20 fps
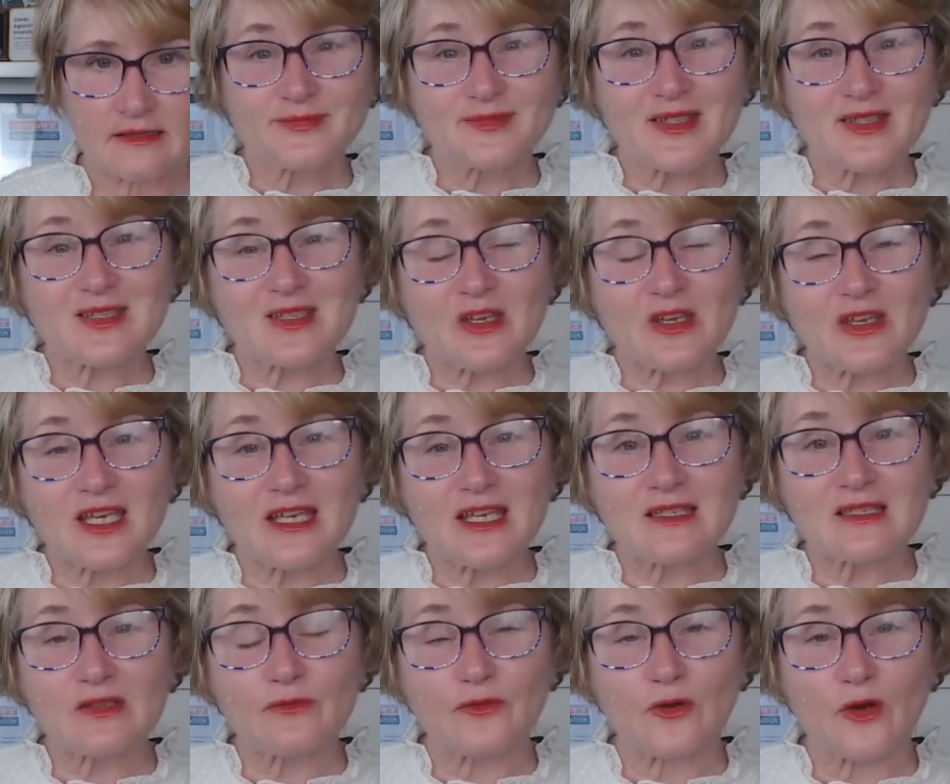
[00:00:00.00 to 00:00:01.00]
So here's
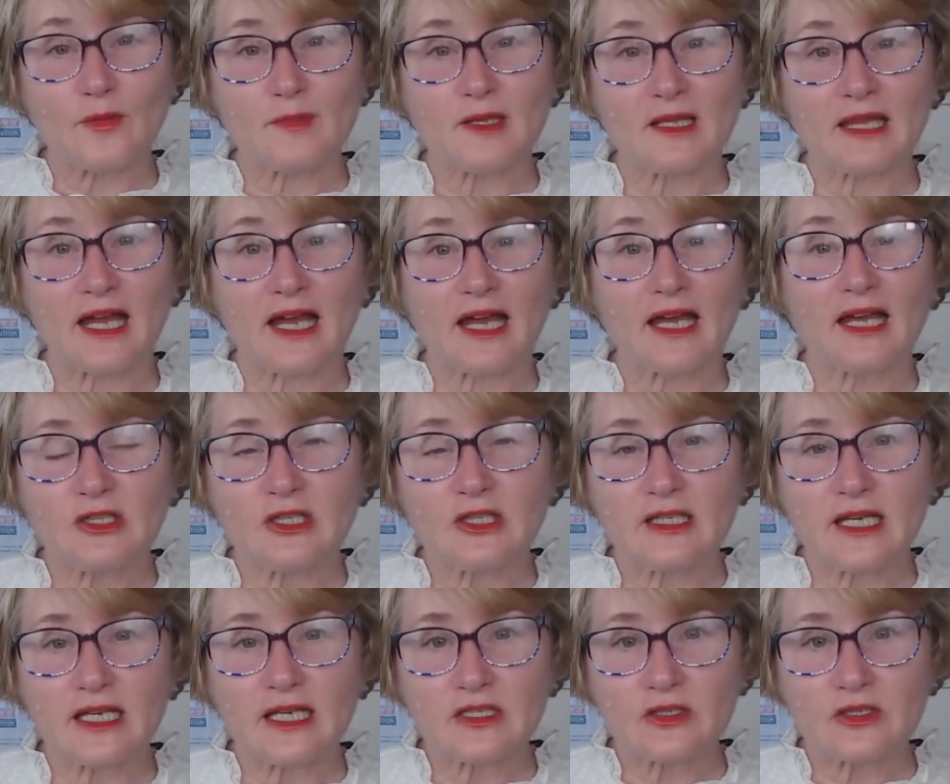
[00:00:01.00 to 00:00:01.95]
the formula. You need